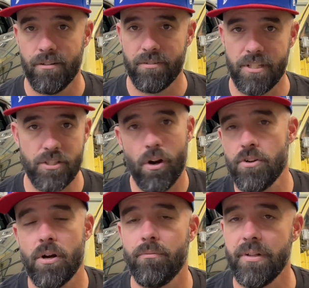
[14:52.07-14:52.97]
these cars
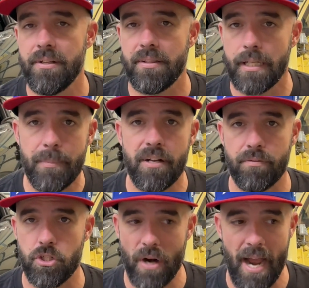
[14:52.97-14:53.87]
aren't really limited
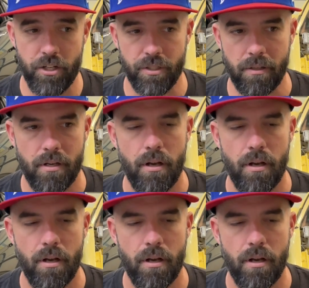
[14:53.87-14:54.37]
for traction.